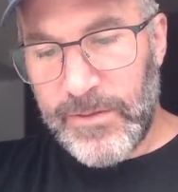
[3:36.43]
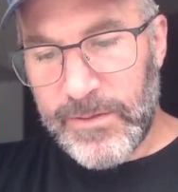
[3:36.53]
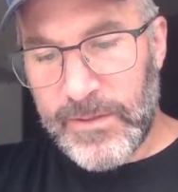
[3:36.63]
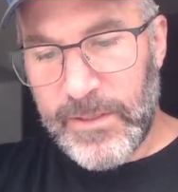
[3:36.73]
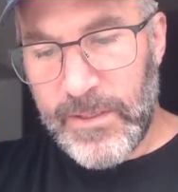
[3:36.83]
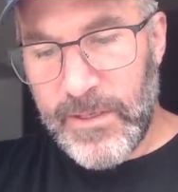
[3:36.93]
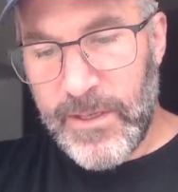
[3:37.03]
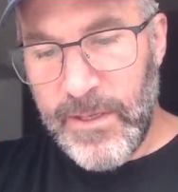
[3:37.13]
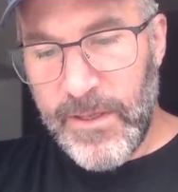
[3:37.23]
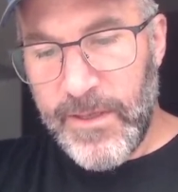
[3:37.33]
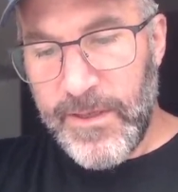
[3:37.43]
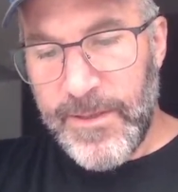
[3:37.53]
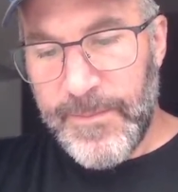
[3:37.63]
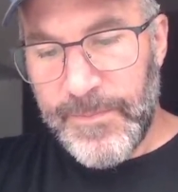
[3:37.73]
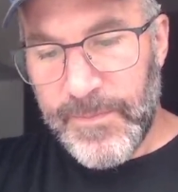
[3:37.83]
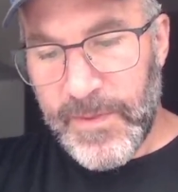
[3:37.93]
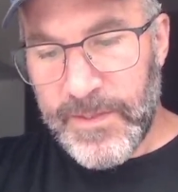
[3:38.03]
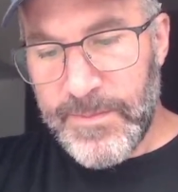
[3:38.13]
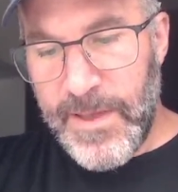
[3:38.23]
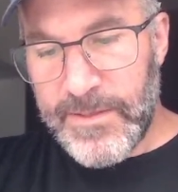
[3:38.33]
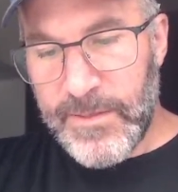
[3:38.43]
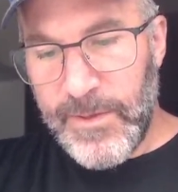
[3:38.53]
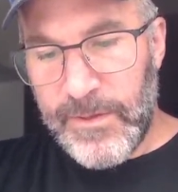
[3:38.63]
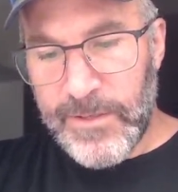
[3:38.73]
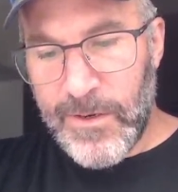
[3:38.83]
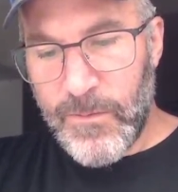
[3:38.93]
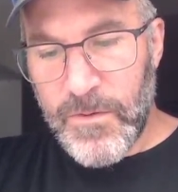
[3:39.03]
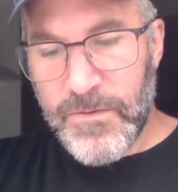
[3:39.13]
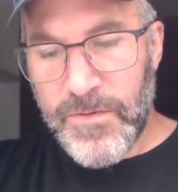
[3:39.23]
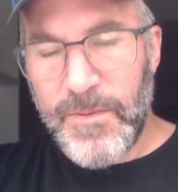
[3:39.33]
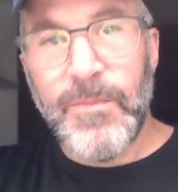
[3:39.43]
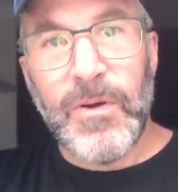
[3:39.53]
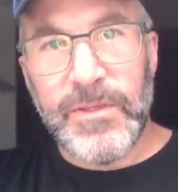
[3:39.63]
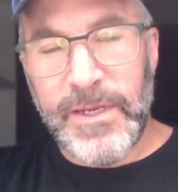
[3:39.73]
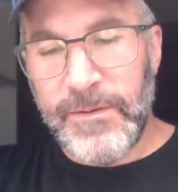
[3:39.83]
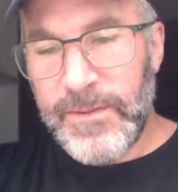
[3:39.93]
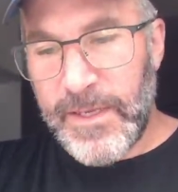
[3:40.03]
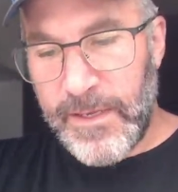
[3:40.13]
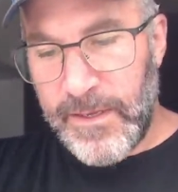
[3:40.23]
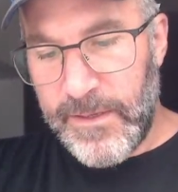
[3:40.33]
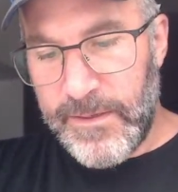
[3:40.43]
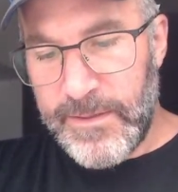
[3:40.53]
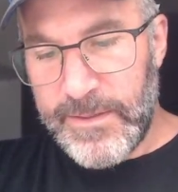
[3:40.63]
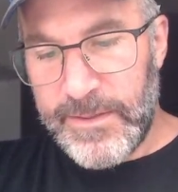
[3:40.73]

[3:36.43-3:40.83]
Balls. Because Master Balls are worth pulling out and